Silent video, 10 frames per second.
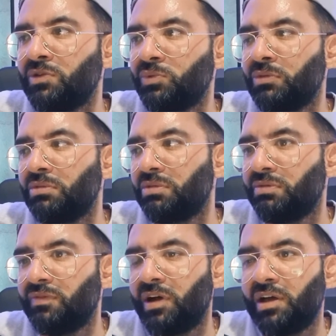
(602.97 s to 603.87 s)
with
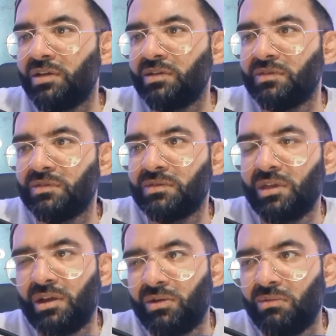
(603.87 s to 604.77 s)
fighters,
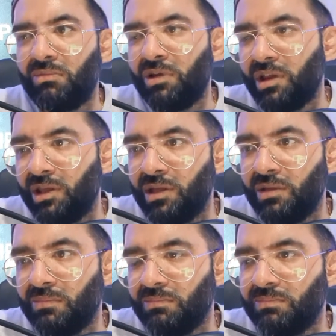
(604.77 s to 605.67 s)
they're not really